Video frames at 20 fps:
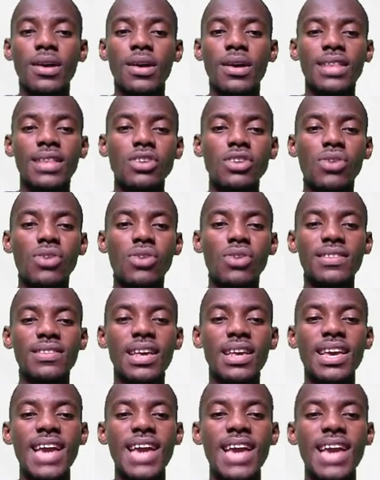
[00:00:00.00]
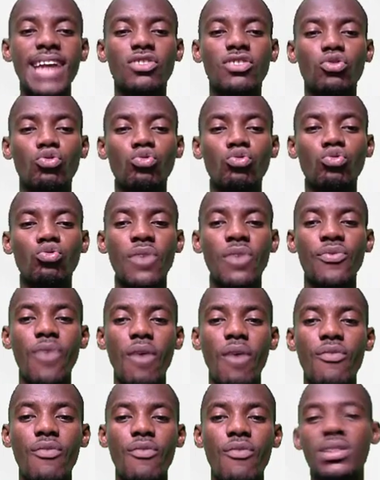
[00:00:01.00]
Now you can see here is
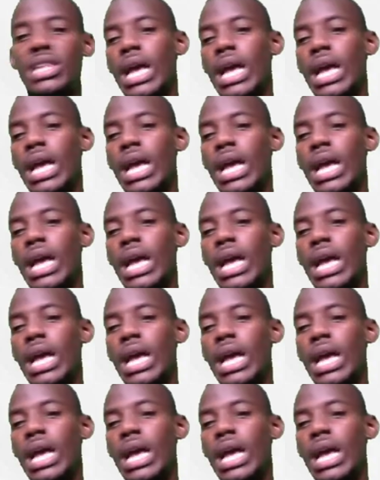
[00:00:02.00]
24 volts.